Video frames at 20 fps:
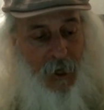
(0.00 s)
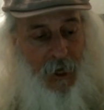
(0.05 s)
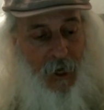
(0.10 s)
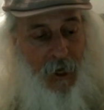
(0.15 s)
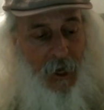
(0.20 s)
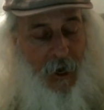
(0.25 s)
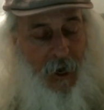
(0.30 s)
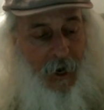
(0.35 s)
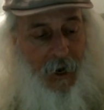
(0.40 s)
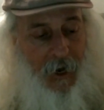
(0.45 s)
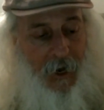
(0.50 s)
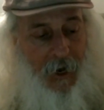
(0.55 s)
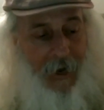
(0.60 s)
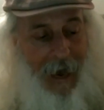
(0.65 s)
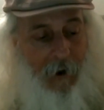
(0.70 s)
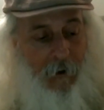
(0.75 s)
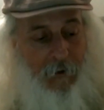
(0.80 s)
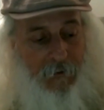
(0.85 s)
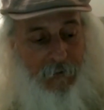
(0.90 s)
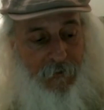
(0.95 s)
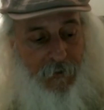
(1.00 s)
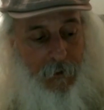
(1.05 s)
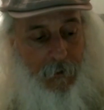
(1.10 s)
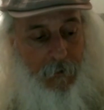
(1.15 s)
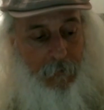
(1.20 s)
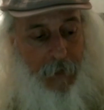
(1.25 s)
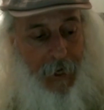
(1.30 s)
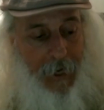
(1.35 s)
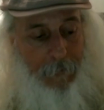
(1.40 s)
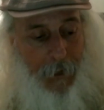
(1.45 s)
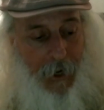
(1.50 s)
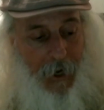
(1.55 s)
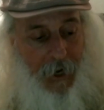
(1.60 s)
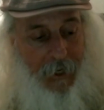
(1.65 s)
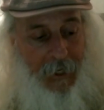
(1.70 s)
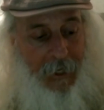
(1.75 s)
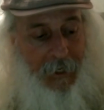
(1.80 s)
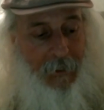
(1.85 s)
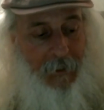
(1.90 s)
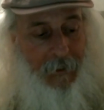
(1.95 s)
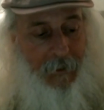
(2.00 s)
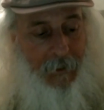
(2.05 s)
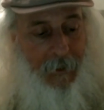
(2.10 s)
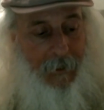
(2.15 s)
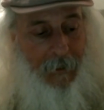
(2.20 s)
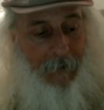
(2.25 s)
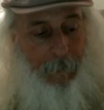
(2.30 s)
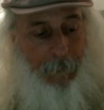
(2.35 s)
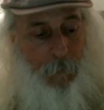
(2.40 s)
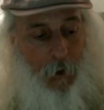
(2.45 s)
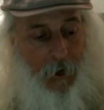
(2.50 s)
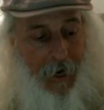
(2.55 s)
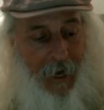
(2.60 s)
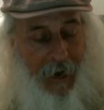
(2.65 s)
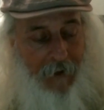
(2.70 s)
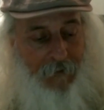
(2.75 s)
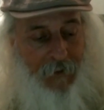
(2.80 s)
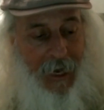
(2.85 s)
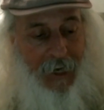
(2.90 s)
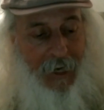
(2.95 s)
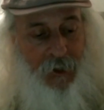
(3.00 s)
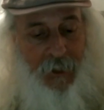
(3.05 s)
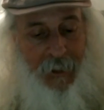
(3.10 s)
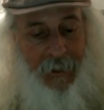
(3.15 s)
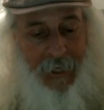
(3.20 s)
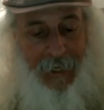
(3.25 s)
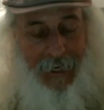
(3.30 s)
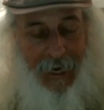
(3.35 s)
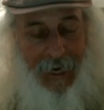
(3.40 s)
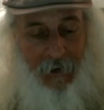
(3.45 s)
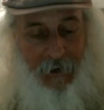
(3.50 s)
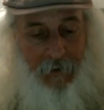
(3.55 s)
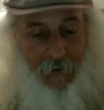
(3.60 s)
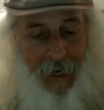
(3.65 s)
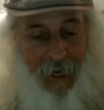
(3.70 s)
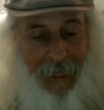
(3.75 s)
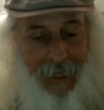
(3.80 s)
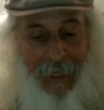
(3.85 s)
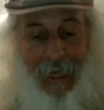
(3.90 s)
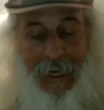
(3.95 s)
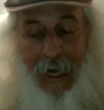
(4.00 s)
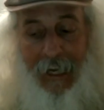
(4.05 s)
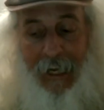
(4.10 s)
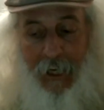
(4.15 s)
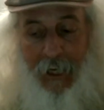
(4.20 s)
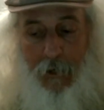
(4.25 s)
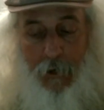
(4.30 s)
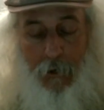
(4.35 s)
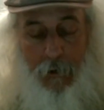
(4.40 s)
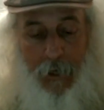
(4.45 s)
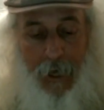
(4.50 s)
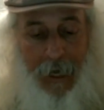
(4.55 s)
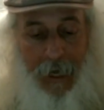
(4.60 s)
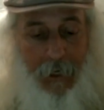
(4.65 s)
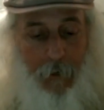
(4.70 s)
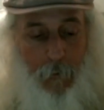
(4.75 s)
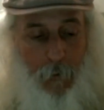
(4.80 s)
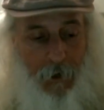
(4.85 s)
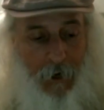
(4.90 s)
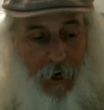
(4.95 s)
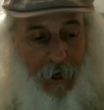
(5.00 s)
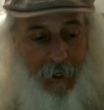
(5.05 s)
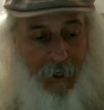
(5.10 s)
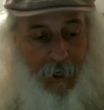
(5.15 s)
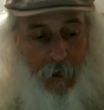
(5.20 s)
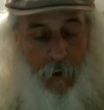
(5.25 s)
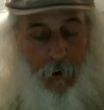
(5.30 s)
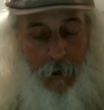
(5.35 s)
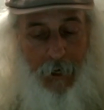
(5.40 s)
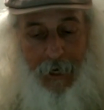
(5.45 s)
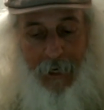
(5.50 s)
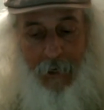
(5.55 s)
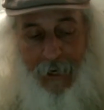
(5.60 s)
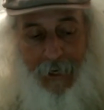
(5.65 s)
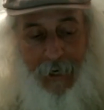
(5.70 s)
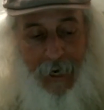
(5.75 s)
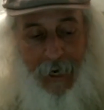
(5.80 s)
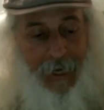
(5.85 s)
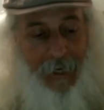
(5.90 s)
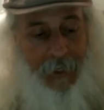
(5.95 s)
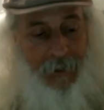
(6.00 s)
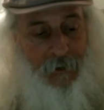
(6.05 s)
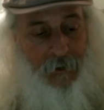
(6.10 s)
uh, out of the my body um, where I have to actually get out of it. And then I can go to anywhere. I can go to anywhere on this